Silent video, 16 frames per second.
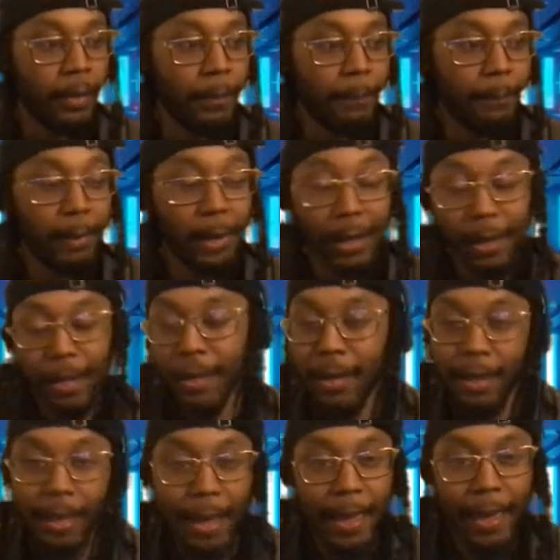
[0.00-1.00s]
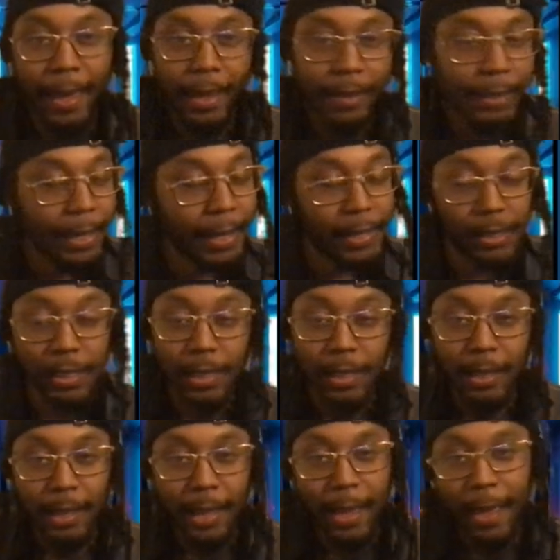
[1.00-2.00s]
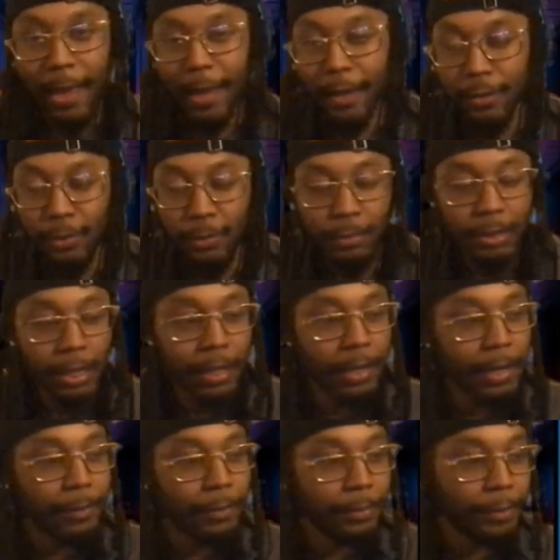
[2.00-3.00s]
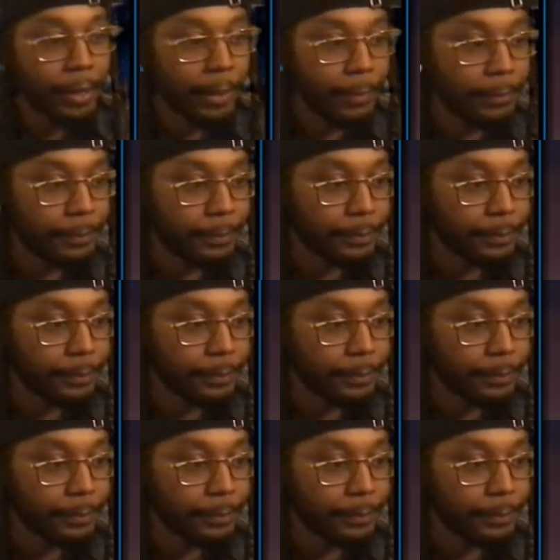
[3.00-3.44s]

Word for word: But I had, like I said, I had Hustle taking every round.